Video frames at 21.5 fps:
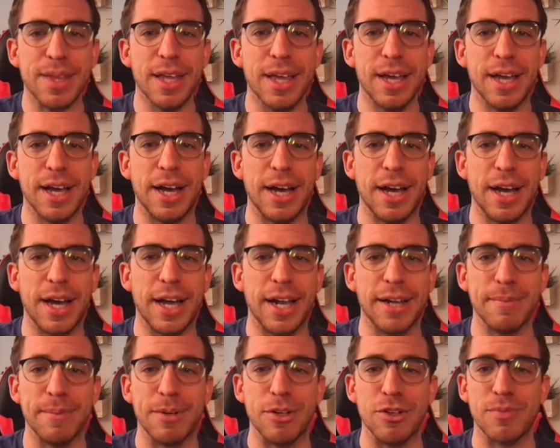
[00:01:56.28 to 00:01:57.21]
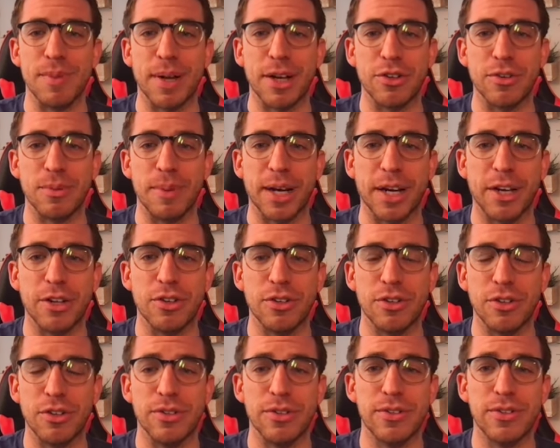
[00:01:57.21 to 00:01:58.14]
Uh, let me just make sure, making
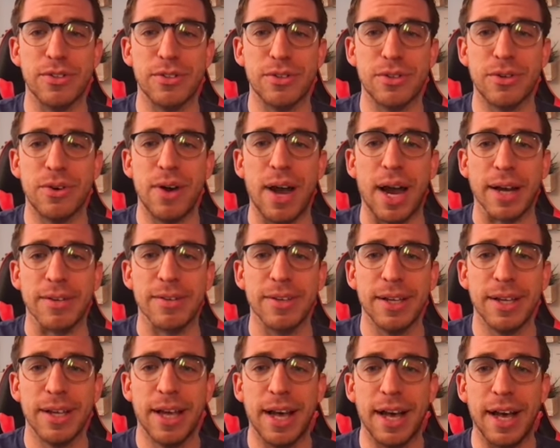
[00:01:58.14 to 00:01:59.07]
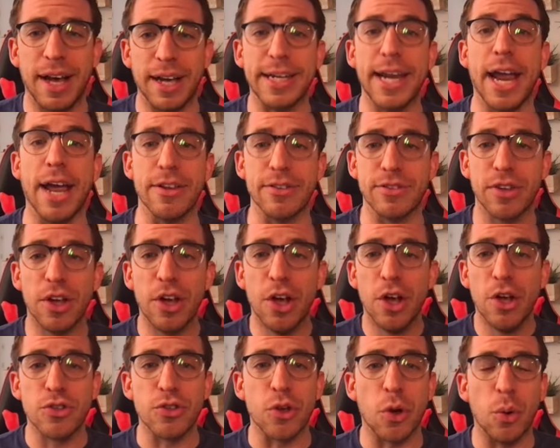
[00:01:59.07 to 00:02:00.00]
sure this is correct. Uh, yes,
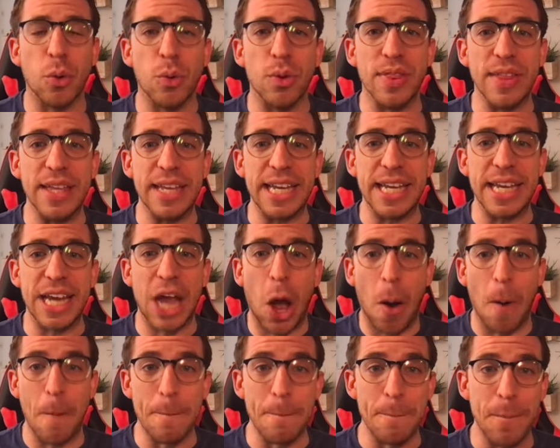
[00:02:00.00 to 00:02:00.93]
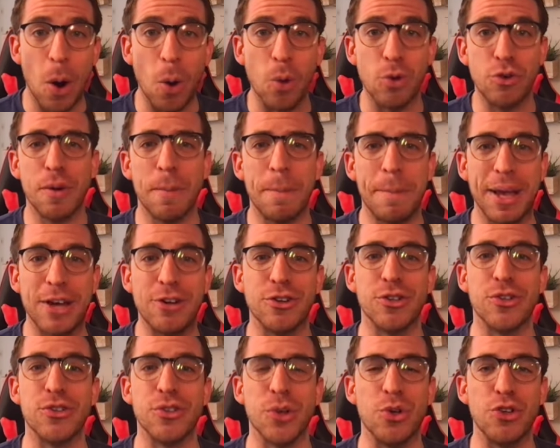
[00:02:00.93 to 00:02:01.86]
so the Motion Picture
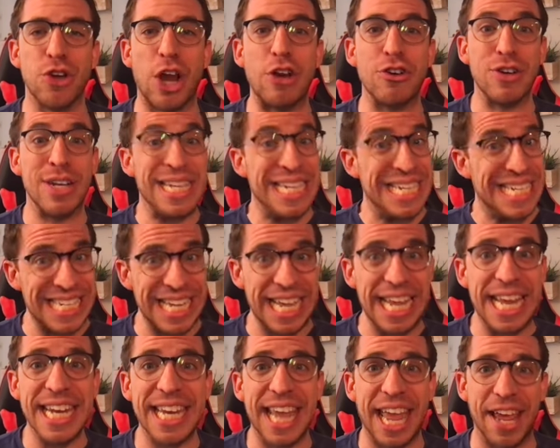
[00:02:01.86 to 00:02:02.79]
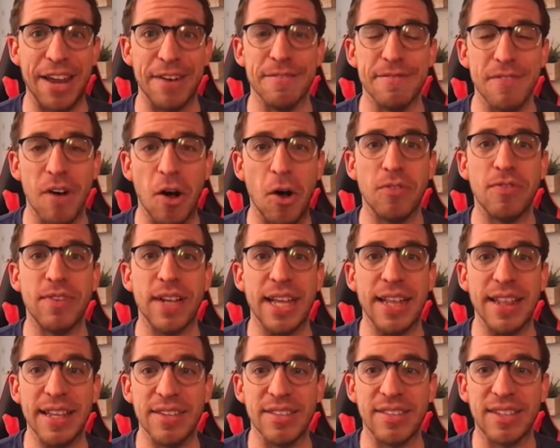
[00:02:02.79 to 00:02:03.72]
Association did get involved
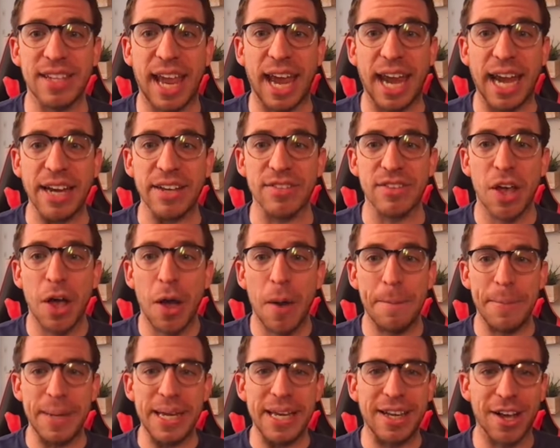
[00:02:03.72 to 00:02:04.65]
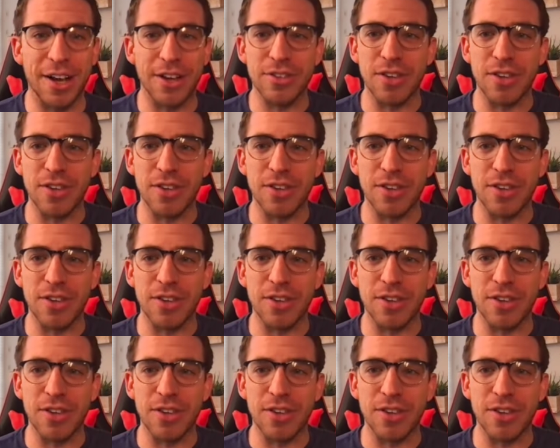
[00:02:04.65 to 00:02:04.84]
in this case because